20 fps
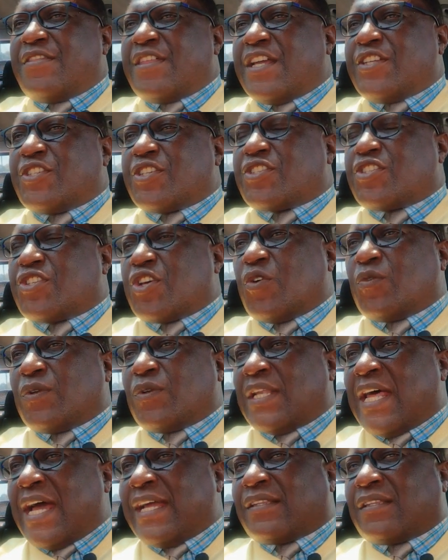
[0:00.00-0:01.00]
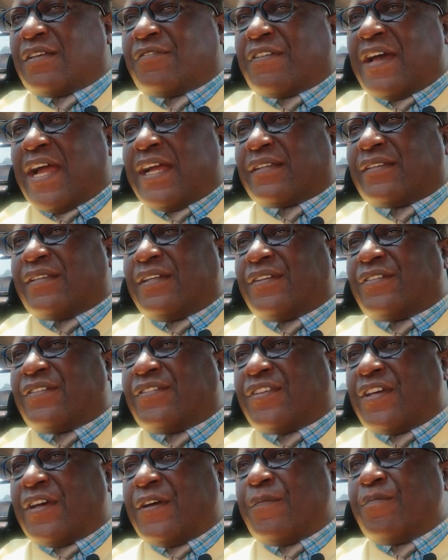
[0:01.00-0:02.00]
They just don't like the fact
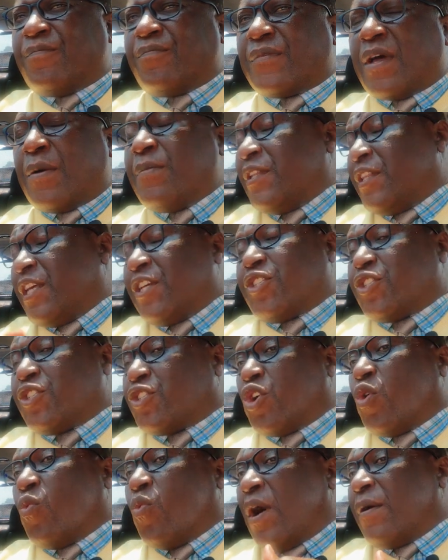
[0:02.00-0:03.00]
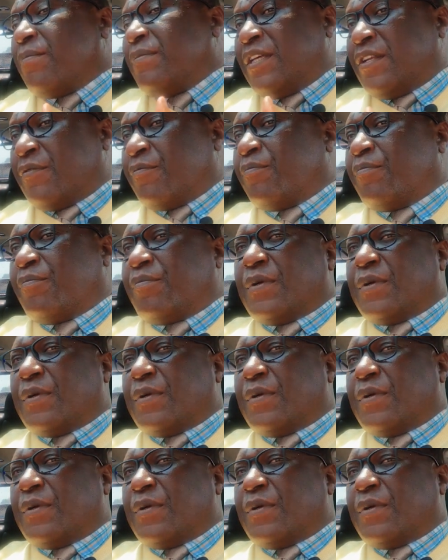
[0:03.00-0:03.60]
that, I mean, they just don't want me